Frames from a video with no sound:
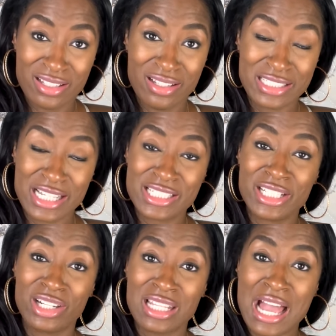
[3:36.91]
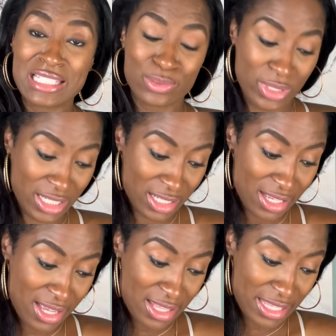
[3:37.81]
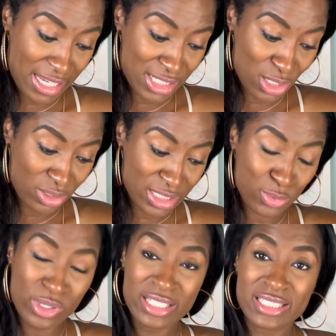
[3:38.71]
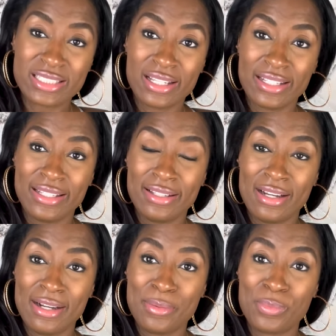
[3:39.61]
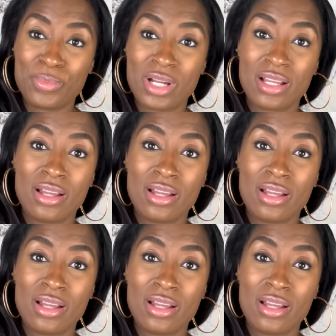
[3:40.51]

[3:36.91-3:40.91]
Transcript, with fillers: As I shared last week, they had showed this one study um,